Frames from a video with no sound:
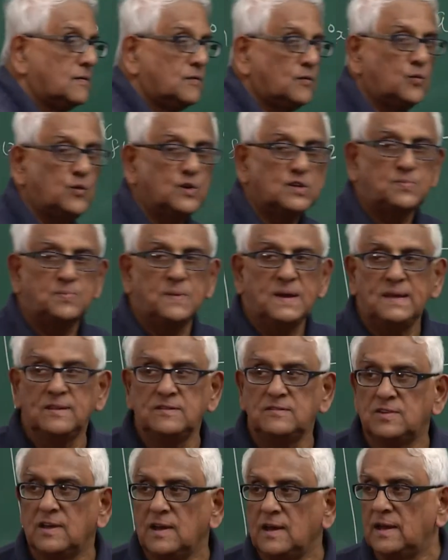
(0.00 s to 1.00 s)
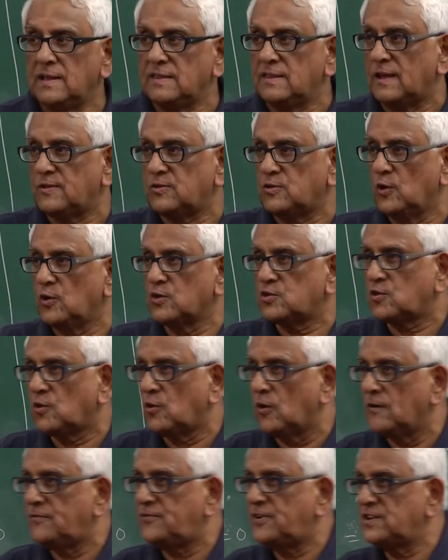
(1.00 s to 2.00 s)
which means that those
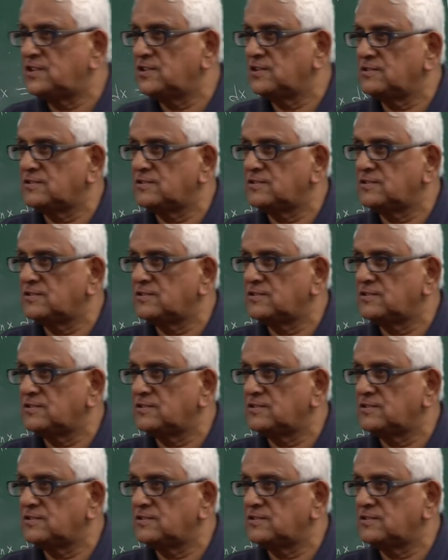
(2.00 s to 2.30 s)
coefficients